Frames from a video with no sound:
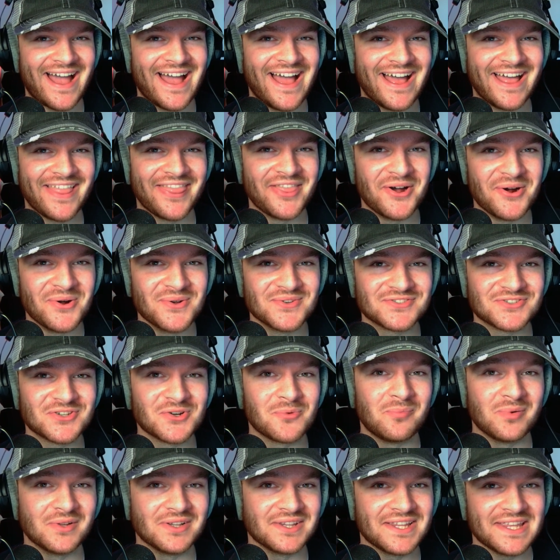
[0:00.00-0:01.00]
at those
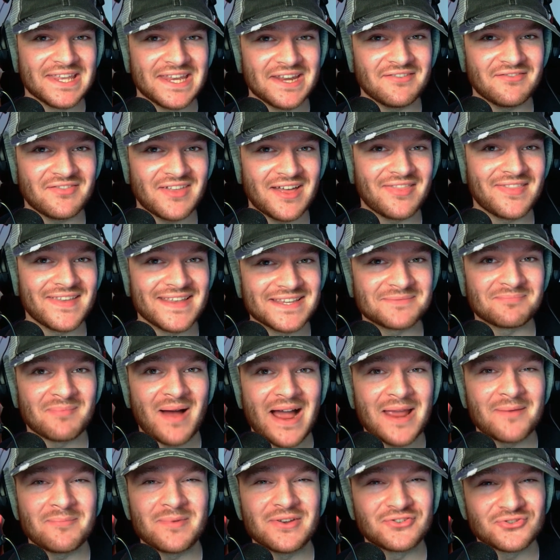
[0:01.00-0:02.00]
who believe that these
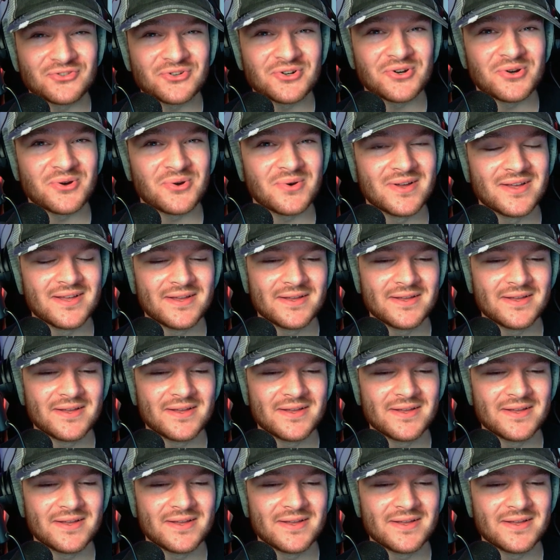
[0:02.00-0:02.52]
might be true.